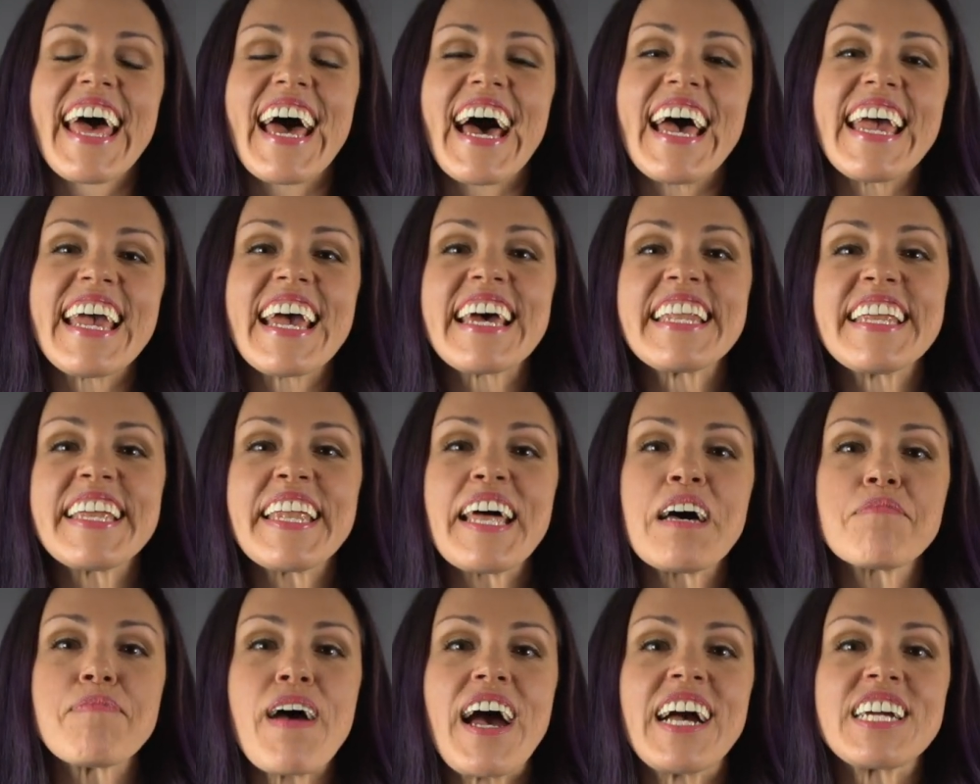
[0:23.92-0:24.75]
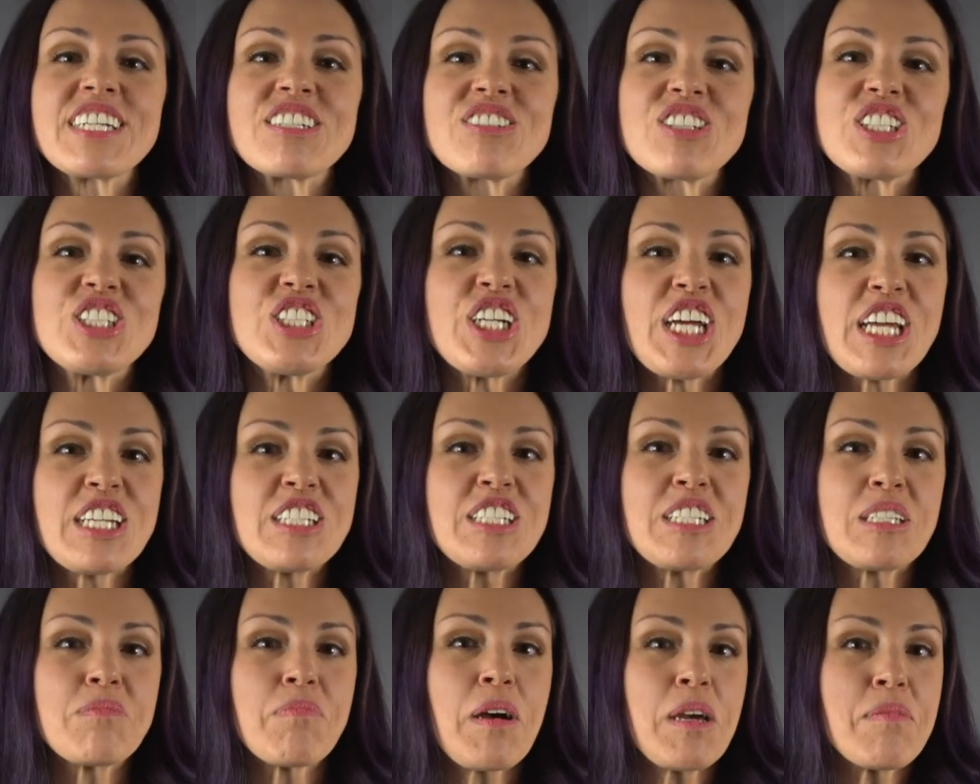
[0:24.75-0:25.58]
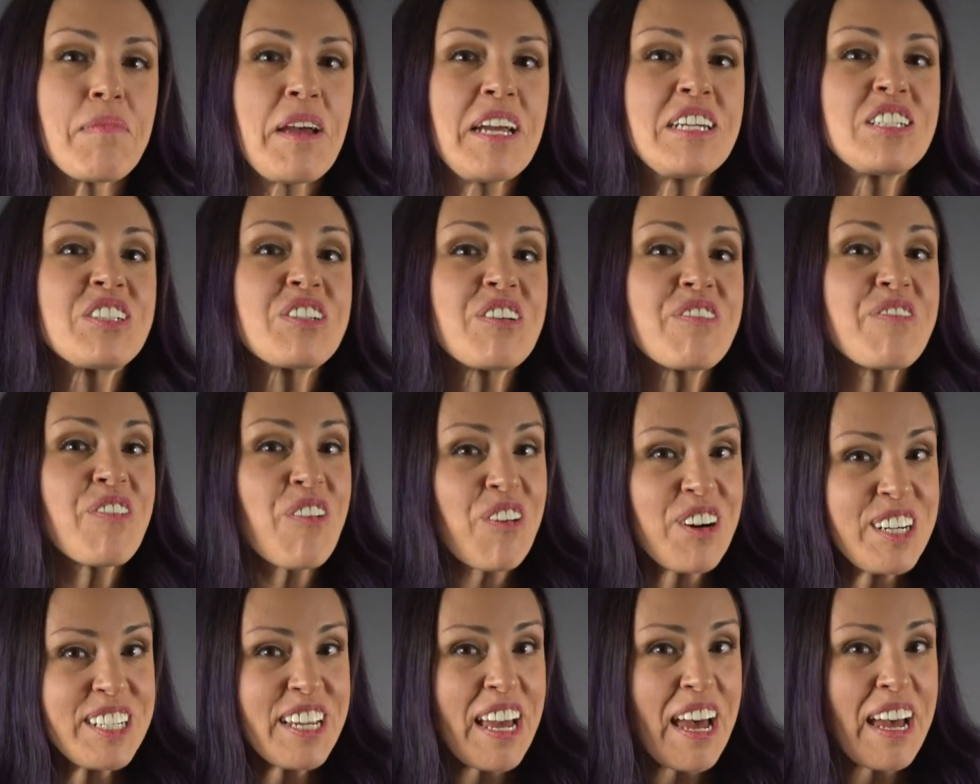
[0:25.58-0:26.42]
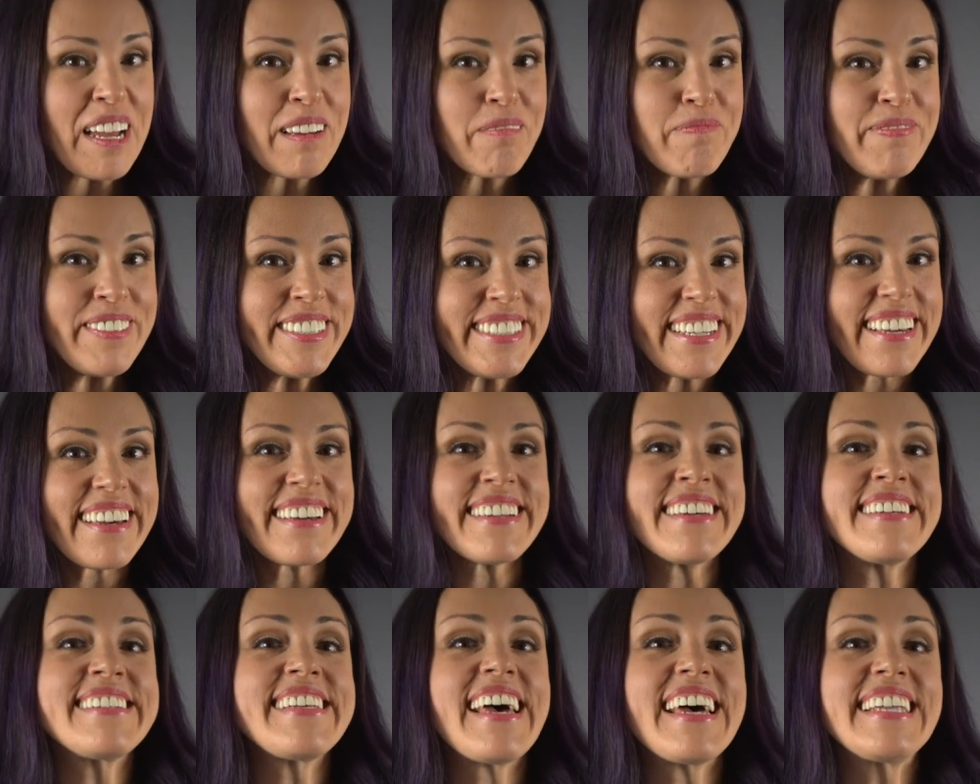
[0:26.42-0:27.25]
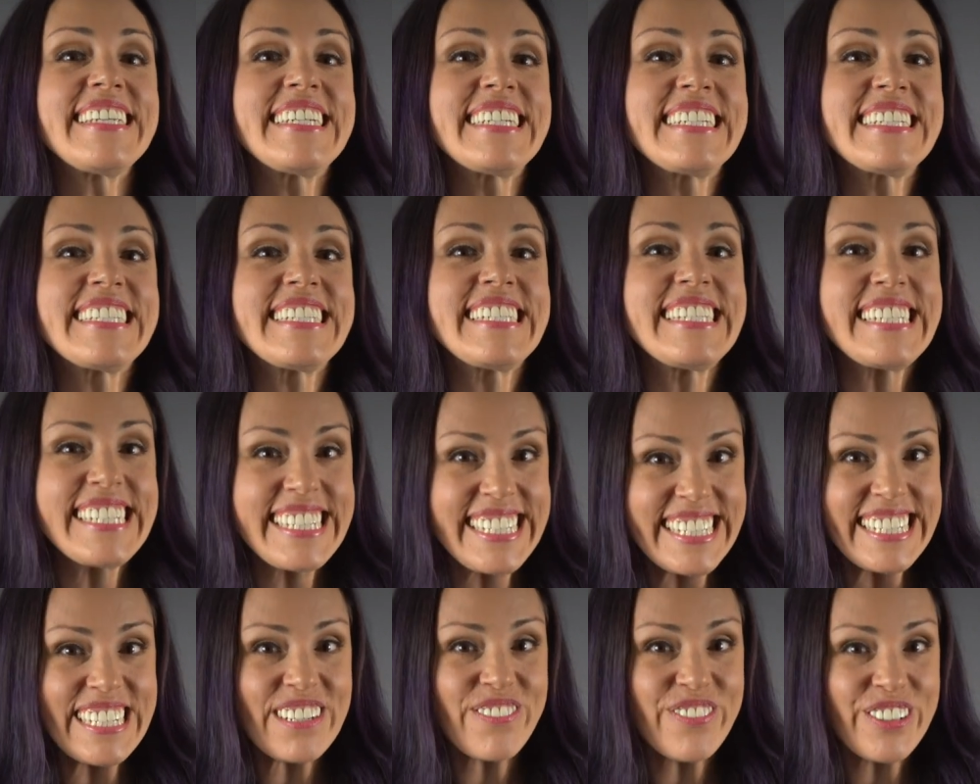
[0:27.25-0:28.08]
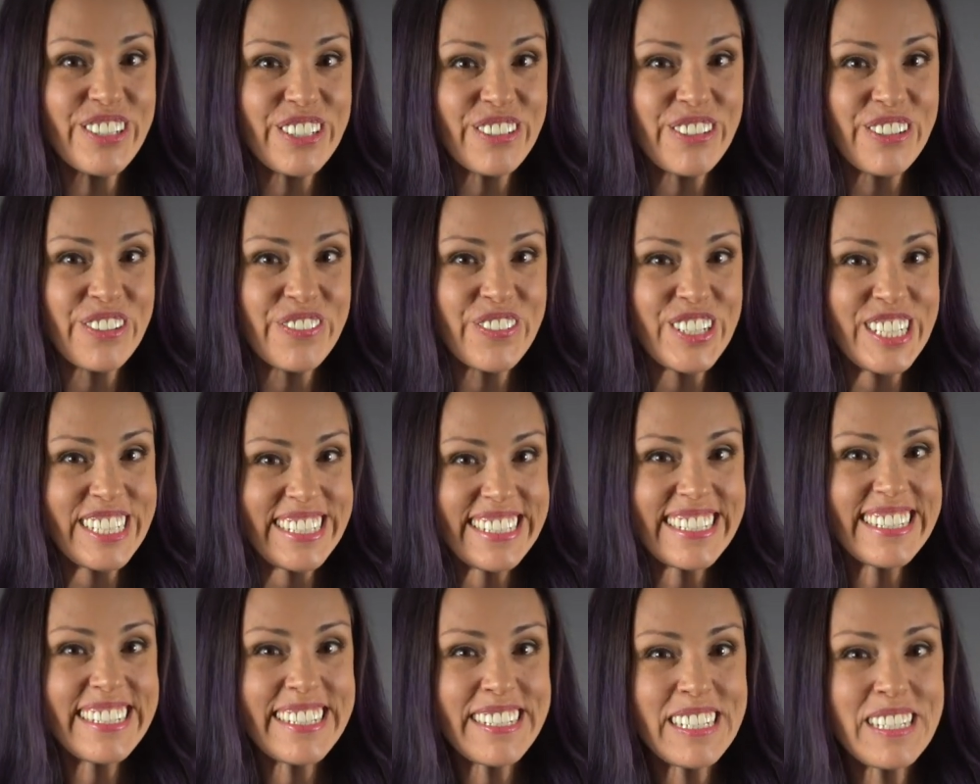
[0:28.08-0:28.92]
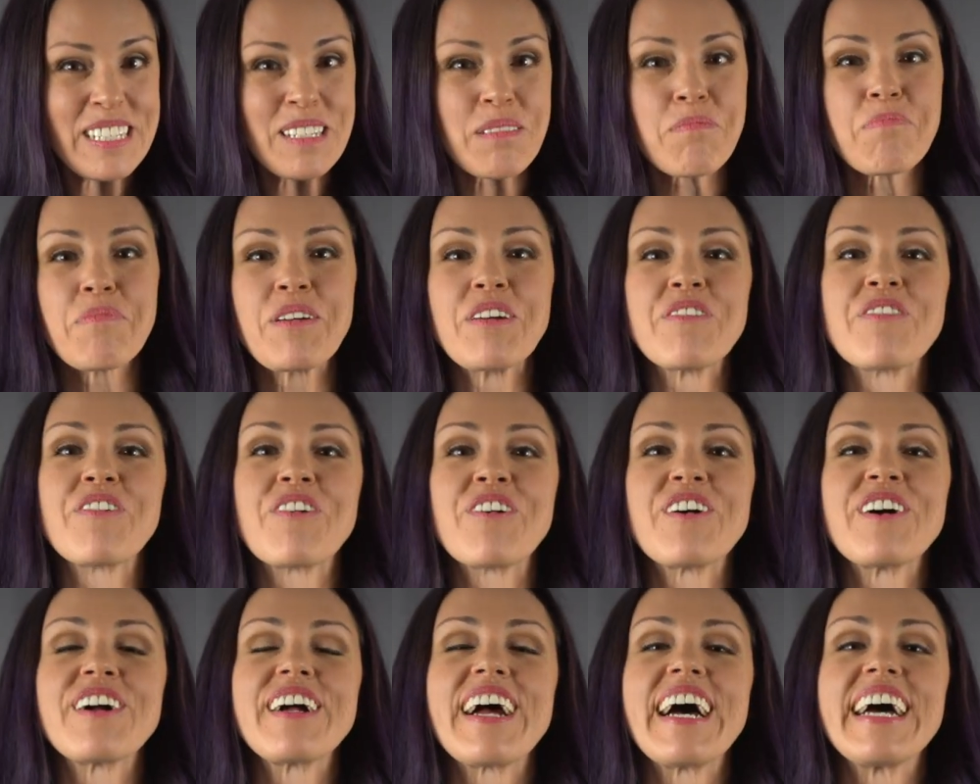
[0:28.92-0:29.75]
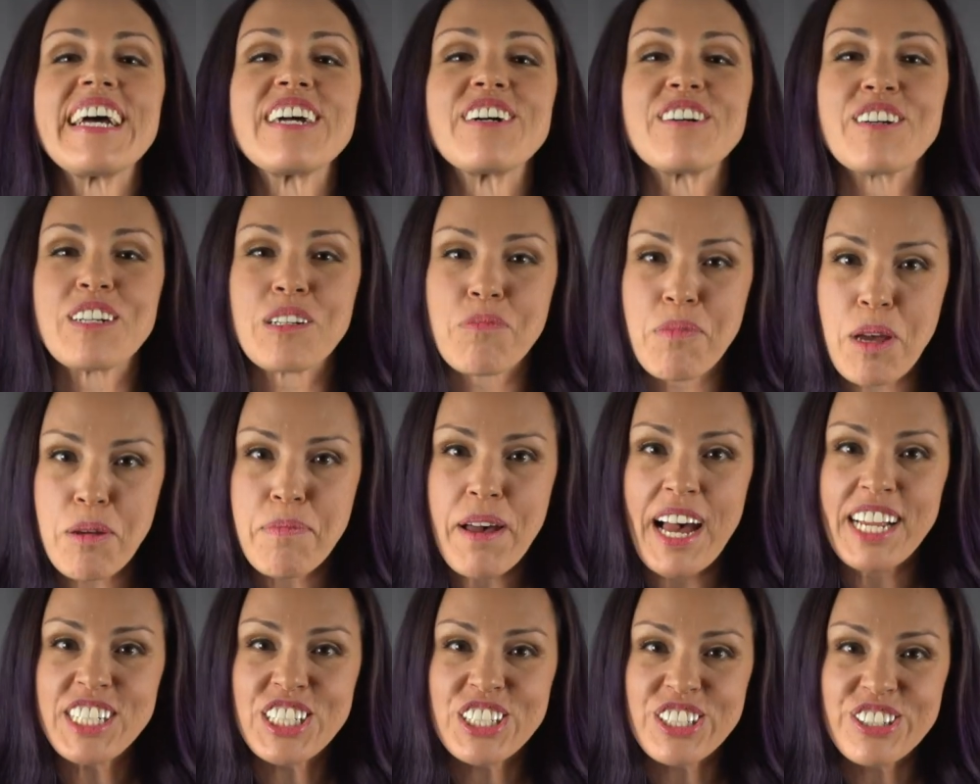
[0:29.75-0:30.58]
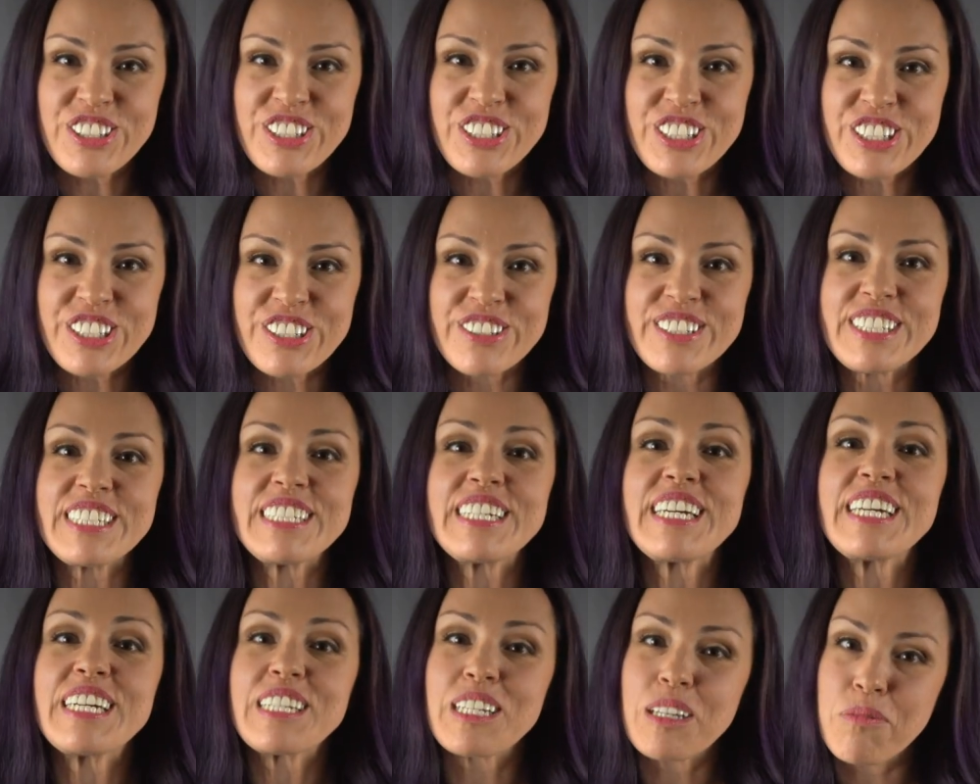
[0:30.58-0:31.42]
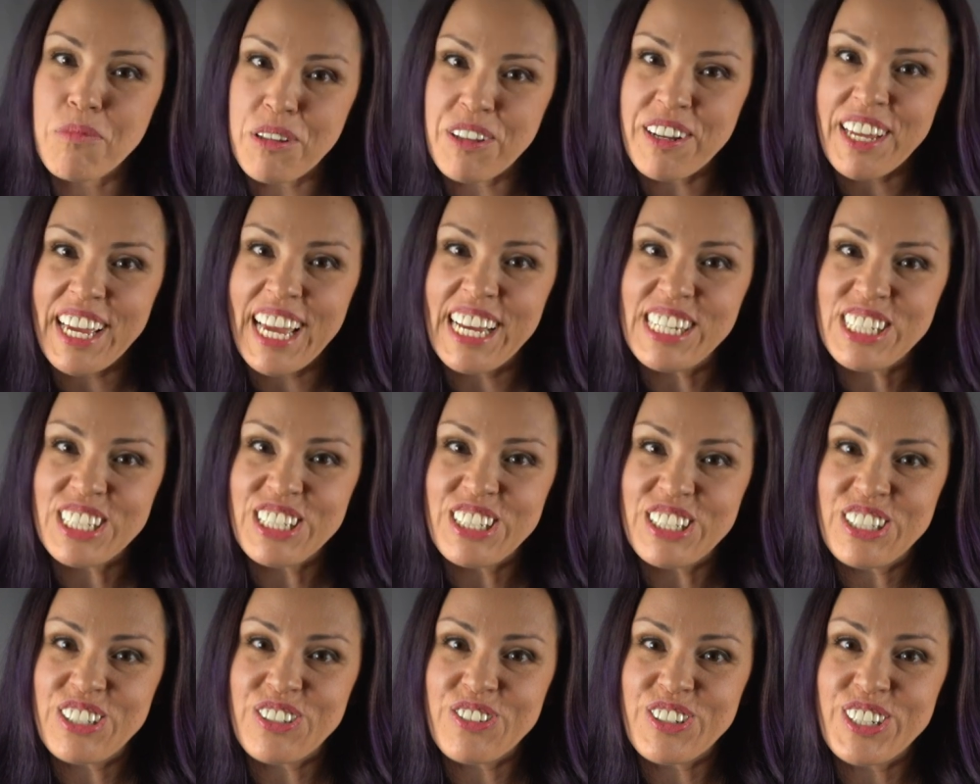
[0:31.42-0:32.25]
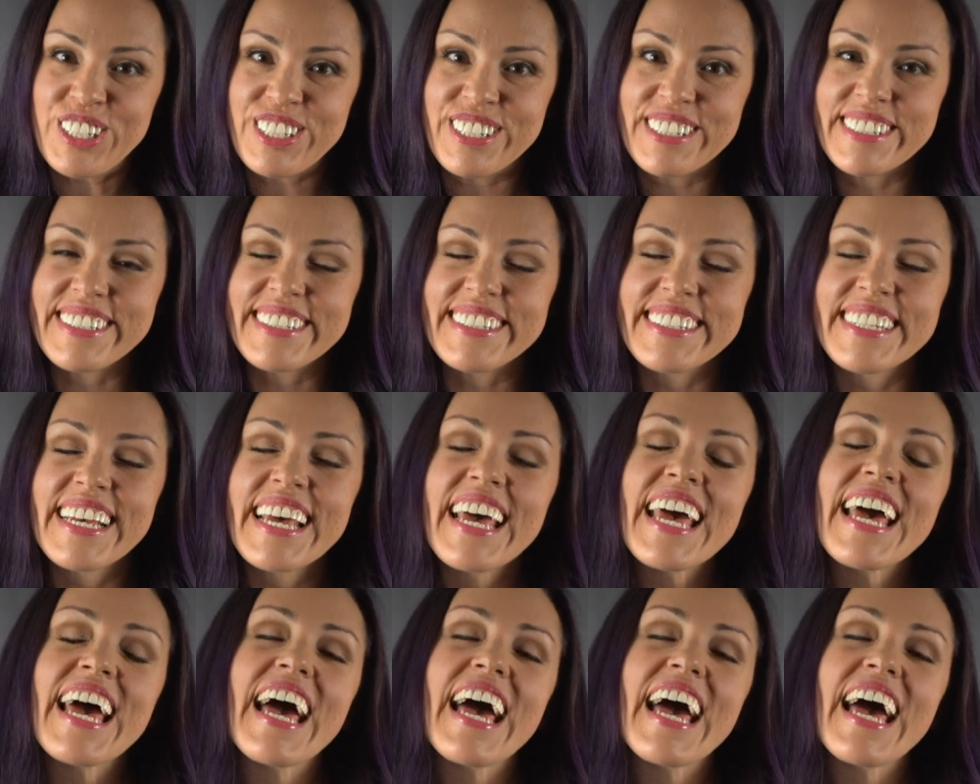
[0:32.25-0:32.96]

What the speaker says: I ended up actually changing my major 4 times and attending 6 different universities before I earned my bachelor's degree in communication disorders.